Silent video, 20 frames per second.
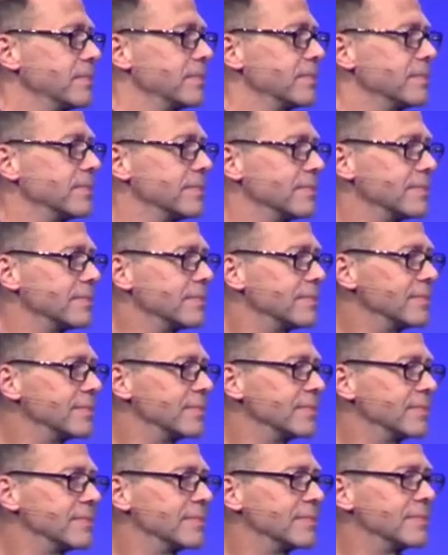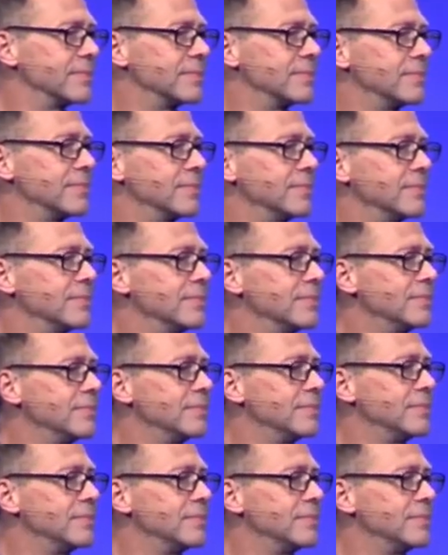(no one is talking)